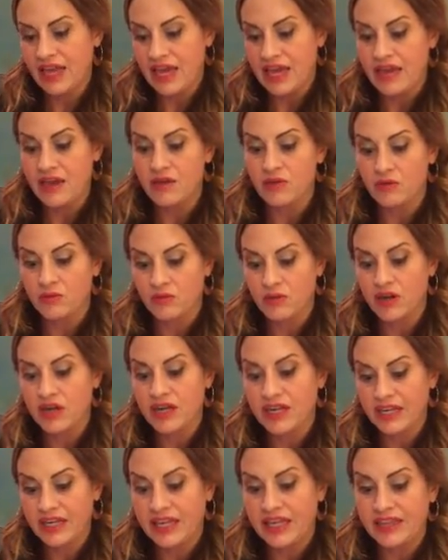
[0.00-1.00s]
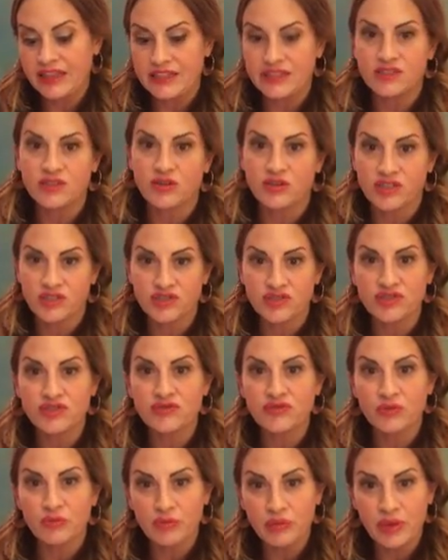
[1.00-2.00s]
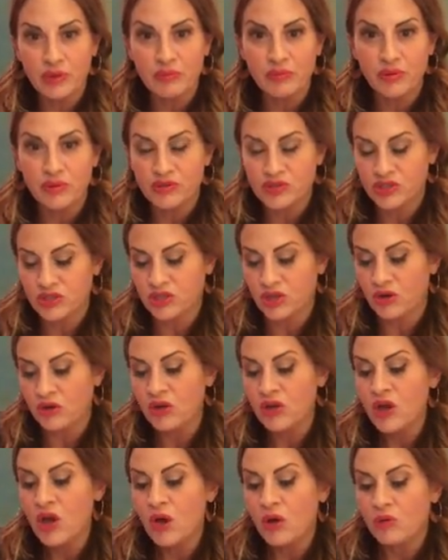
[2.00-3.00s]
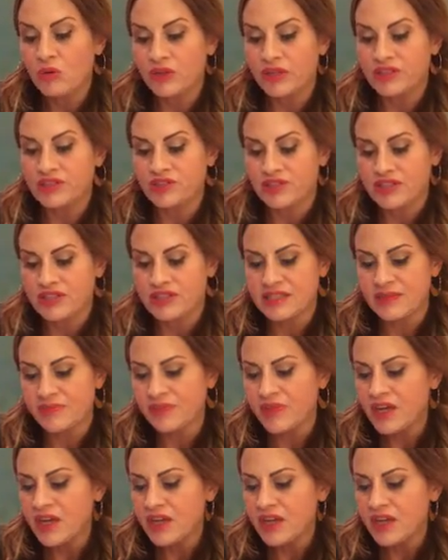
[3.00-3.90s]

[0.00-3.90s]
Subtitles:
hey, we're going to get these questions from people, so we'll adjust them.